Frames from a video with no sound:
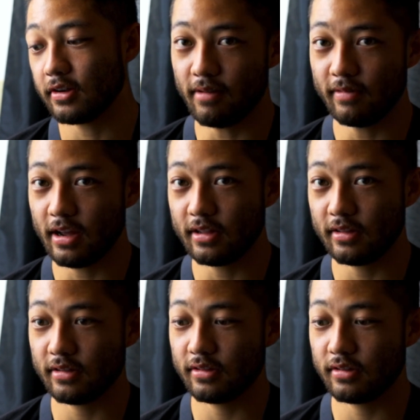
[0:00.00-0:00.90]
I'm not
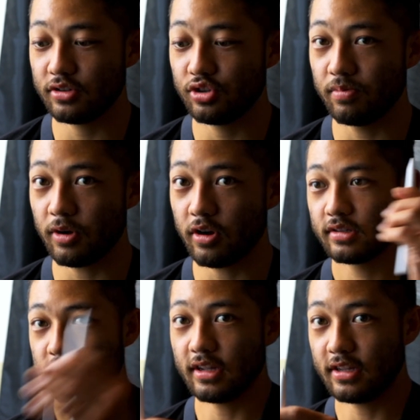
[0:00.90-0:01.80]
super
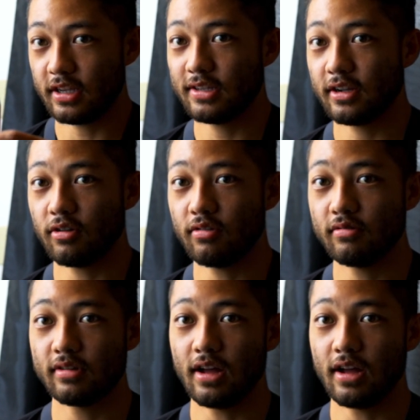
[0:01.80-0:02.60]
statistical.